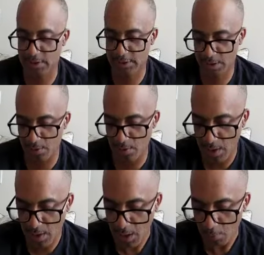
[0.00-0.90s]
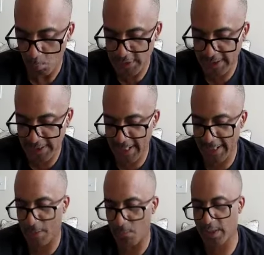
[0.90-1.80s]
Yes, sir. But once
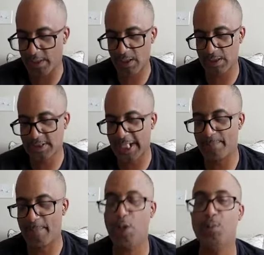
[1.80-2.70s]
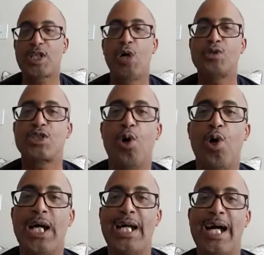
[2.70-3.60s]
again, I'm with uh, TaylorMade Hoops Coaches
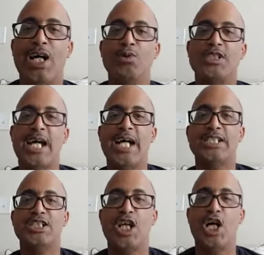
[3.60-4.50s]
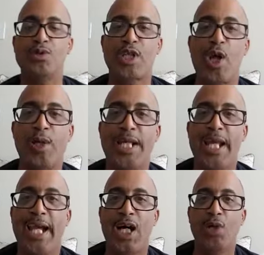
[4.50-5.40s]
Corner. I got Coach Donnie Jones, current
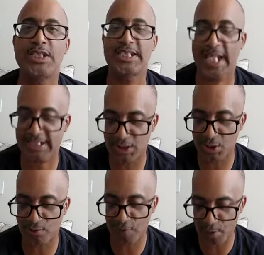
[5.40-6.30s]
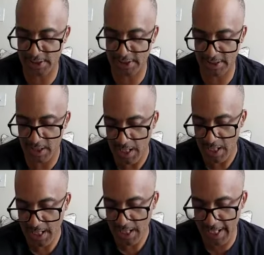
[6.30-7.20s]
head coach at Stetson University.
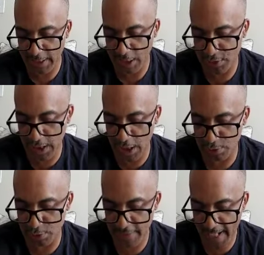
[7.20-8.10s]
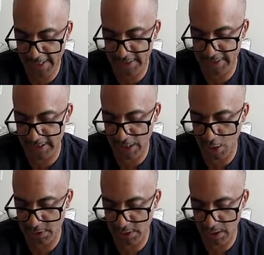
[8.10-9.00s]
Hey, Coach Jones, let me ask you this,
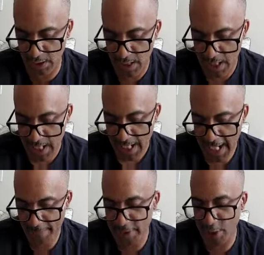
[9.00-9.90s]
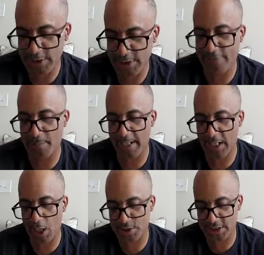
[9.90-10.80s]
Coach. Uh, how many years have you been
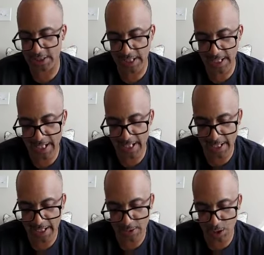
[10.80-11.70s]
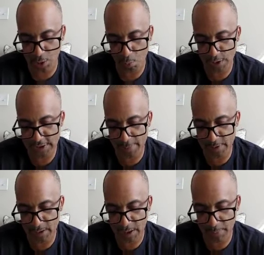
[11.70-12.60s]
coaching, and uh, where are some
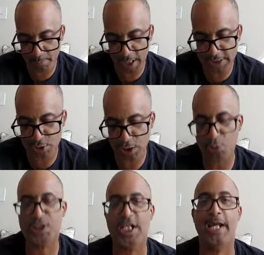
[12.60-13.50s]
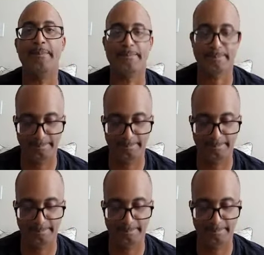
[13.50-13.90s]
of the uh, places you coached at?